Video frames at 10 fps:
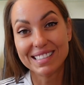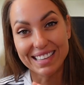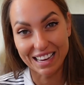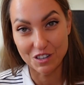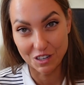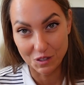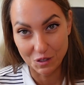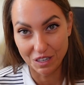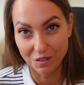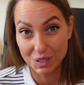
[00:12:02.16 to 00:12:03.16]
section to
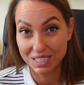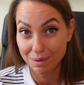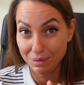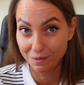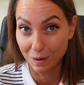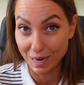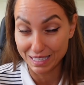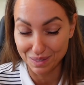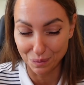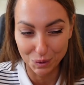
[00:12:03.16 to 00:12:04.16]
give you some
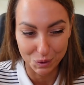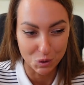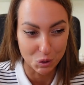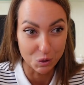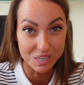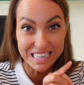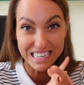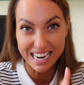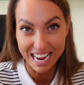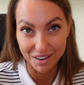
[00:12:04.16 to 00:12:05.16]
advice what you should
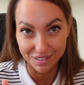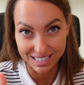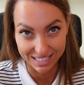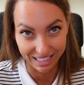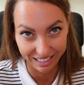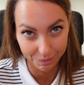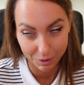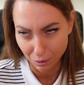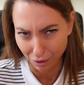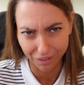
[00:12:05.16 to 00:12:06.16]
never say
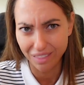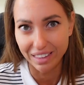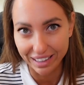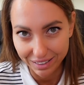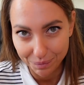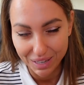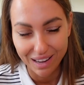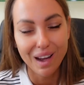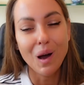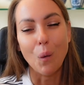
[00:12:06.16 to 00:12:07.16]
or even think
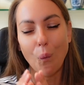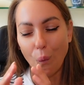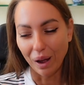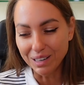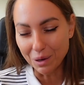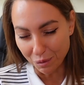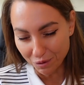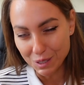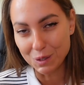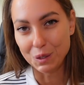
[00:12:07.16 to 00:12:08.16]
when you're
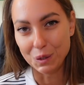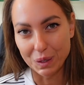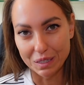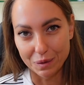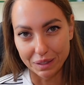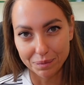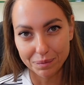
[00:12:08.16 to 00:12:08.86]
moving to a new country.